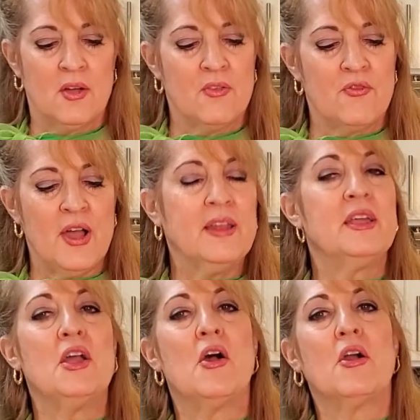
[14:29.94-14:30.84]

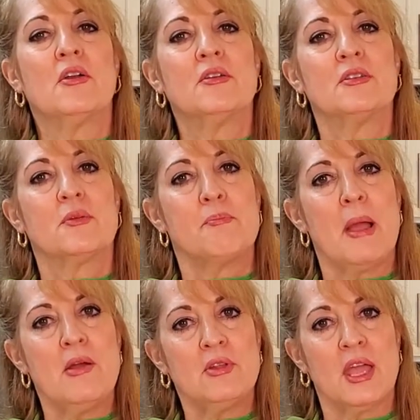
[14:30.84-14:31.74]
Finally, our
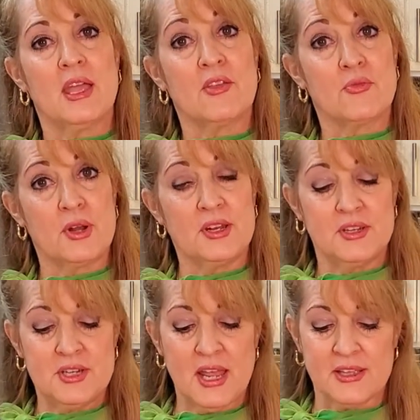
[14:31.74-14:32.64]
pound cake is ready
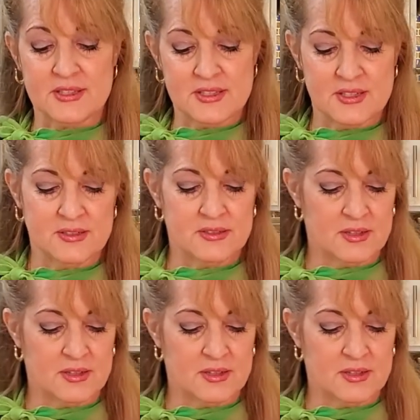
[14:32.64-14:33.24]
to taste,